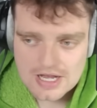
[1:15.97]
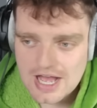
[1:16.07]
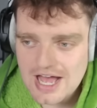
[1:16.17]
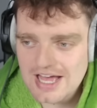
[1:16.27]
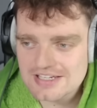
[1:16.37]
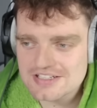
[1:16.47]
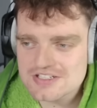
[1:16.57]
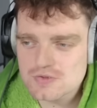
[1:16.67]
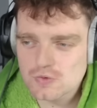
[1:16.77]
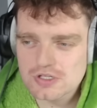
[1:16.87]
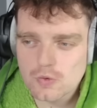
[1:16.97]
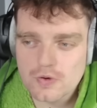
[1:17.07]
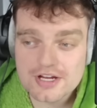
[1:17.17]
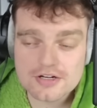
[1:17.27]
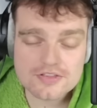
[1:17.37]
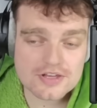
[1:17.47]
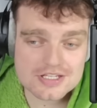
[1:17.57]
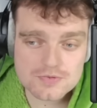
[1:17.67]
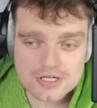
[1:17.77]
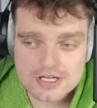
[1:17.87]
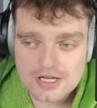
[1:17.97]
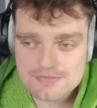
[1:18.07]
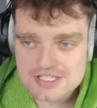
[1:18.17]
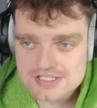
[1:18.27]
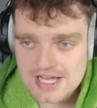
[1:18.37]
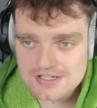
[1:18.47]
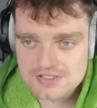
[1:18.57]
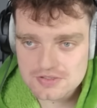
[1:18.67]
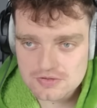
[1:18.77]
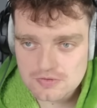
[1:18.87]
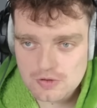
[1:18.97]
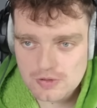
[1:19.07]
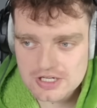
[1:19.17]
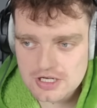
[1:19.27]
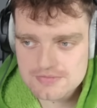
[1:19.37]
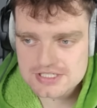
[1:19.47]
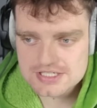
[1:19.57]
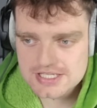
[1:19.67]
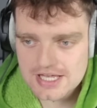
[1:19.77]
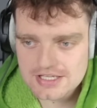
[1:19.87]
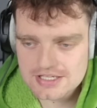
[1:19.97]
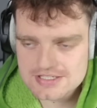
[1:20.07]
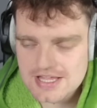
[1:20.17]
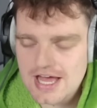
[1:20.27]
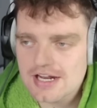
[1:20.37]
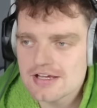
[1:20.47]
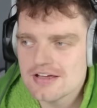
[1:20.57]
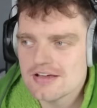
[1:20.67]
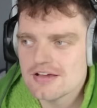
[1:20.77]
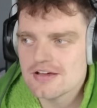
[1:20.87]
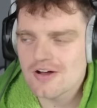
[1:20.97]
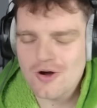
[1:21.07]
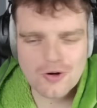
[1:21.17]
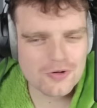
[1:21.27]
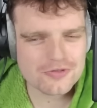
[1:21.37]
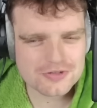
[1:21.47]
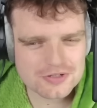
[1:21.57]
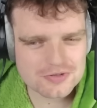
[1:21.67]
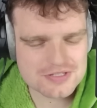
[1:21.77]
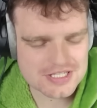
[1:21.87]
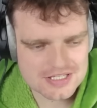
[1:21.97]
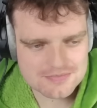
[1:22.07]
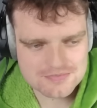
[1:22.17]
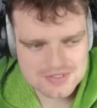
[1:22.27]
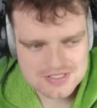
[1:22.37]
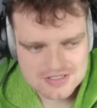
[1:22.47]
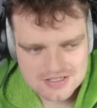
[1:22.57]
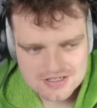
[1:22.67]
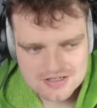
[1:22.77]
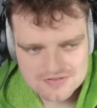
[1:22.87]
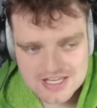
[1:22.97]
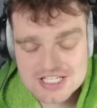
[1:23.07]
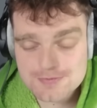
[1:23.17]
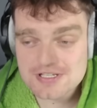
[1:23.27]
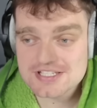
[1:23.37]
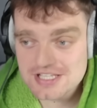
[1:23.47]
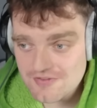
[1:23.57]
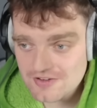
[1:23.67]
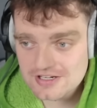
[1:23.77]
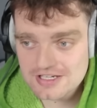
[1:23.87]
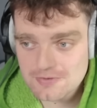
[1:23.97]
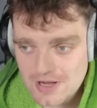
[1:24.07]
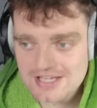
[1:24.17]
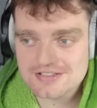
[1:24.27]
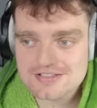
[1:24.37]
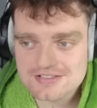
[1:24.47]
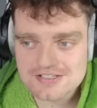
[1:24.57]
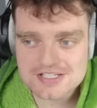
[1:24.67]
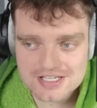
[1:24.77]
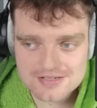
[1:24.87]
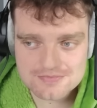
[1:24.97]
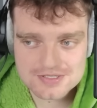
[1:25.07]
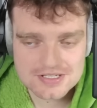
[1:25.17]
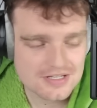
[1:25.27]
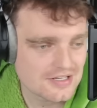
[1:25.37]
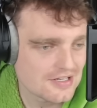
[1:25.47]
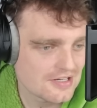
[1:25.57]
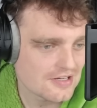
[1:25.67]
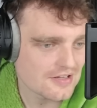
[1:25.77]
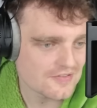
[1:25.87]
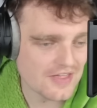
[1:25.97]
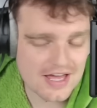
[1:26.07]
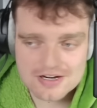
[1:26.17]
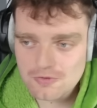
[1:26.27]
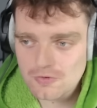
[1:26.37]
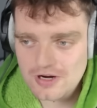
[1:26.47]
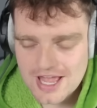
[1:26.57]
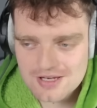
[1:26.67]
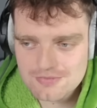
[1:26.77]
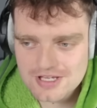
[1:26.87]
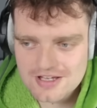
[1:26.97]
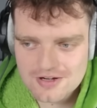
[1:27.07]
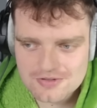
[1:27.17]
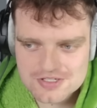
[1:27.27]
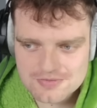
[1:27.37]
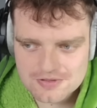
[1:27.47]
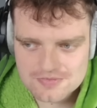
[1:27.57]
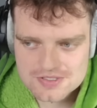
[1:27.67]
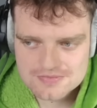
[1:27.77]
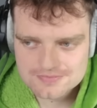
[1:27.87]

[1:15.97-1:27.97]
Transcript: And this is one of the weird things when it comes to Satu, or when it comes to this take, is that all the new teams, they specifically went to teams that were NBA ownership groups.